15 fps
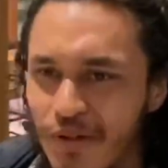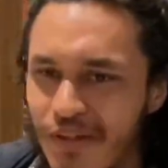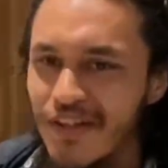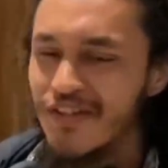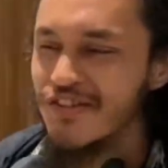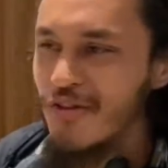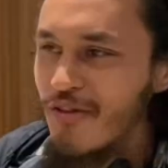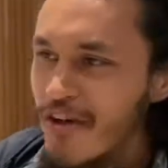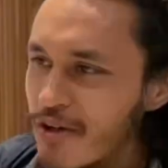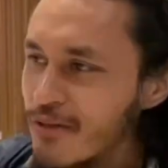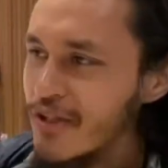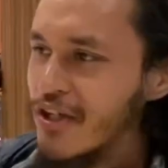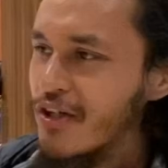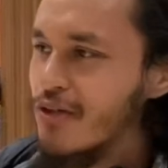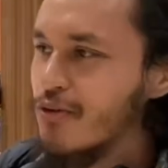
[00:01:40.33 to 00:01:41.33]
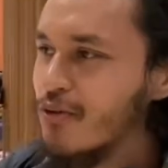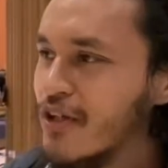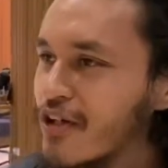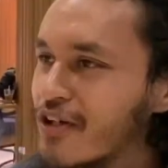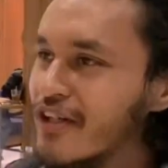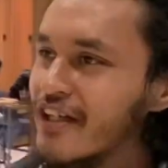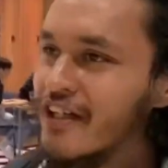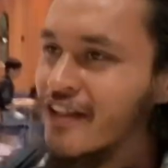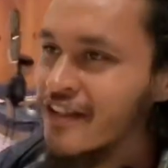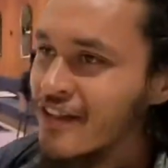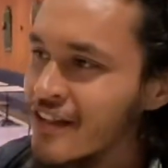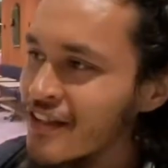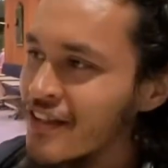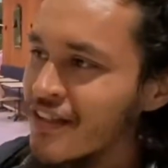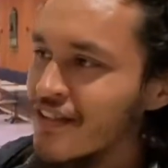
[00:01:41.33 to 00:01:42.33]
So there we go. We are in
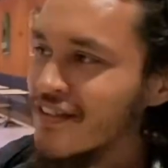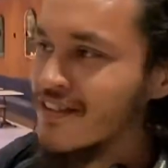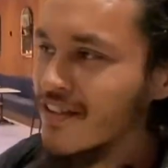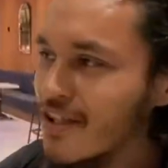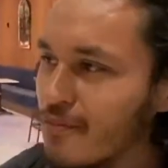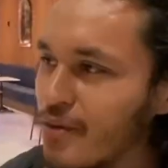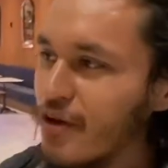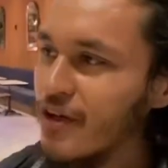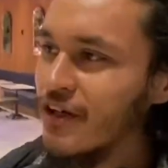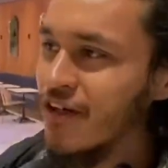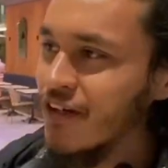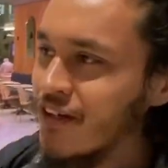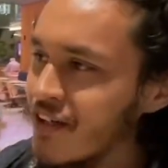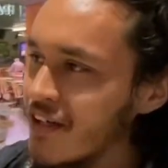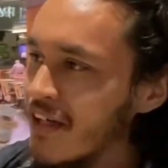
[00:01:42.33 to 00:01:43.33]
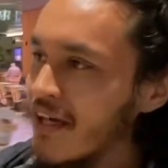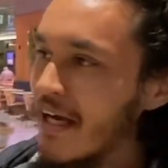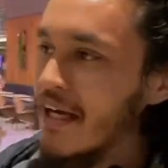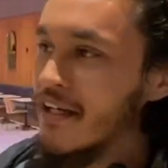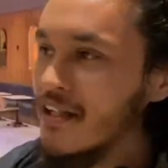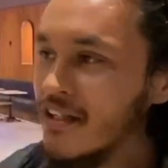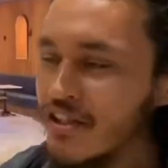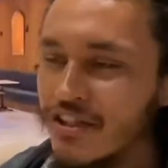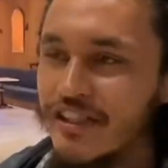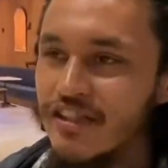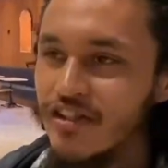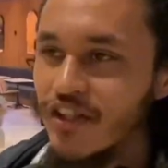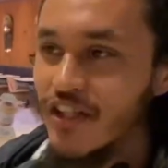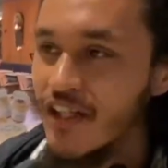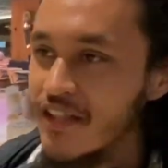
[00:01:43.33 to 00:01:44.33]
Singapore. And it literally
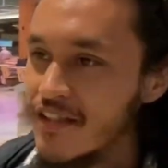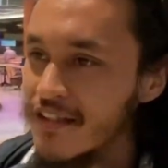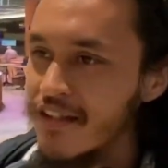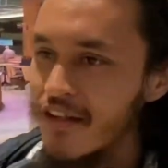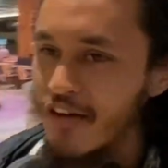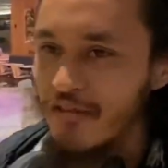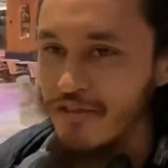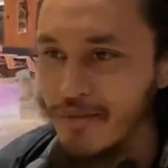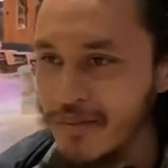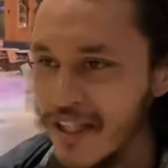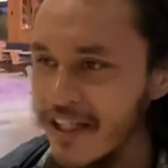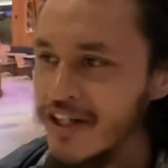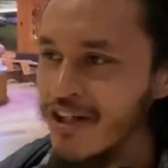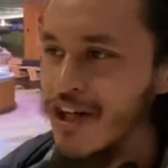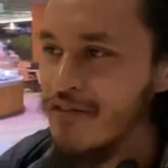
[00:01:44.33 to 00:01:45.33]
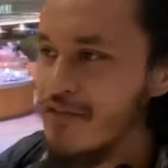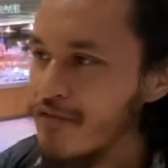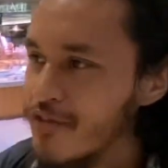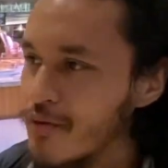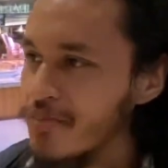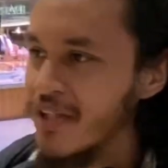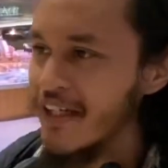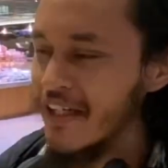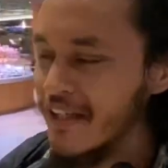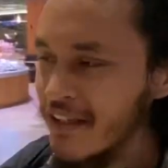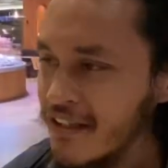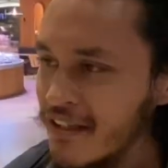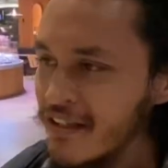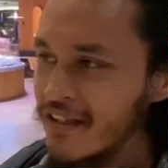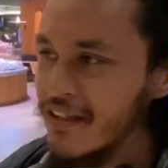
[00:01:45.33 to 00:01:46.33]
took us from getting off of the plane
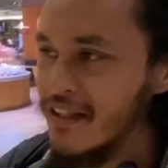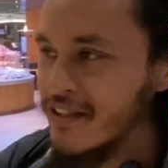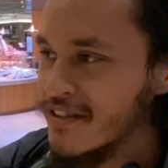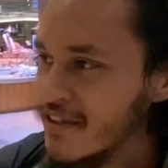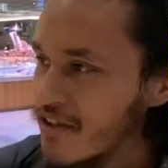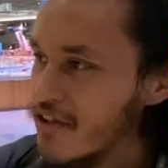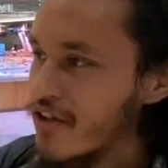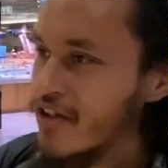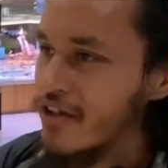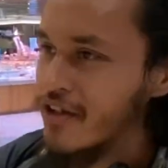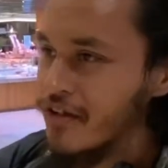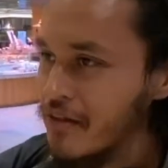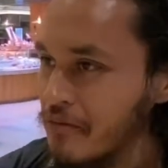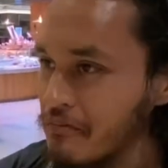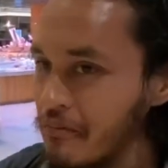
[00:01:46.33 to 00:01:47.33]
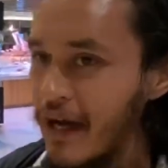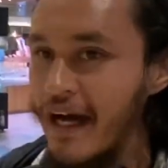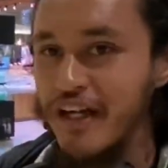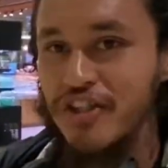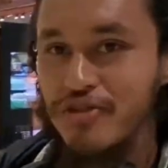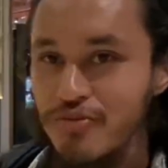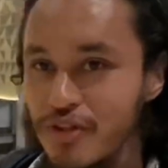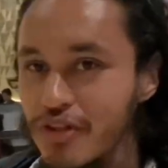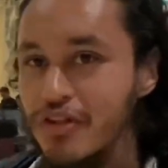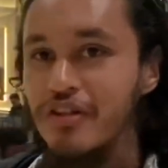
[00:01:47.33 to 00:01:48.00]
until the actual,